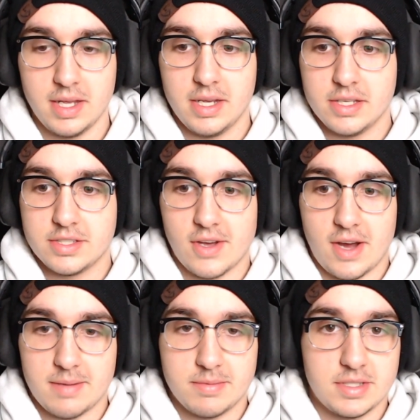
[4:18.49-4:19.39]
So
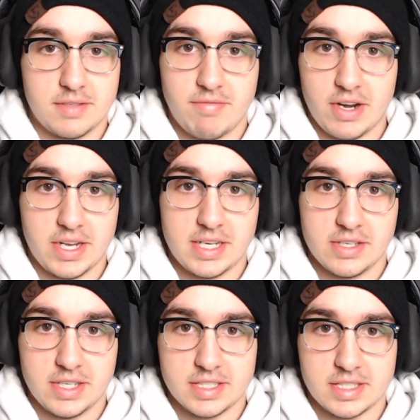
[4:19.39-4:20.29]
I'm very
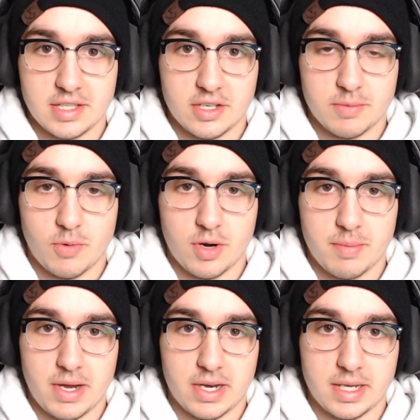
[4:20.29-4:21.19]
curious to learn more
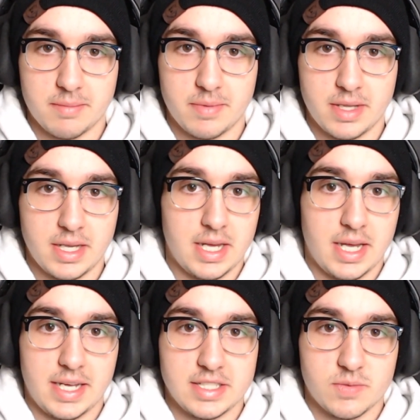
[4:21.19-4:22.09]
about him,
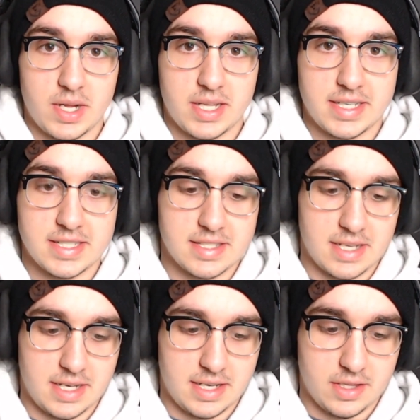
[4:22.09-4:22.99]
as well as
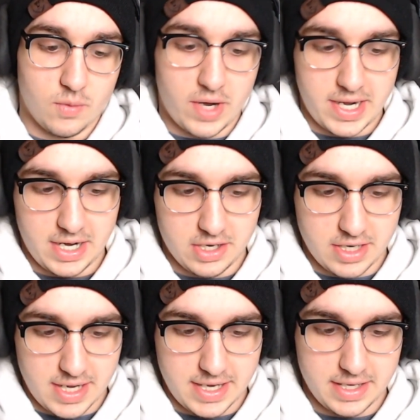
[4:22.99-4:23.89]
the white-haired
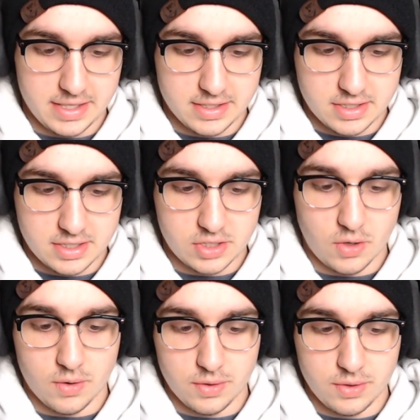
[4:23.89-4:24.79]
guy
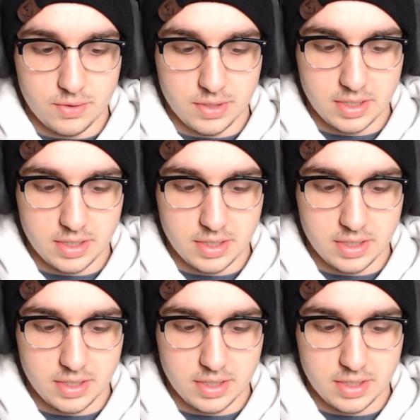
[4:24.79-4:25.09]
Satoru,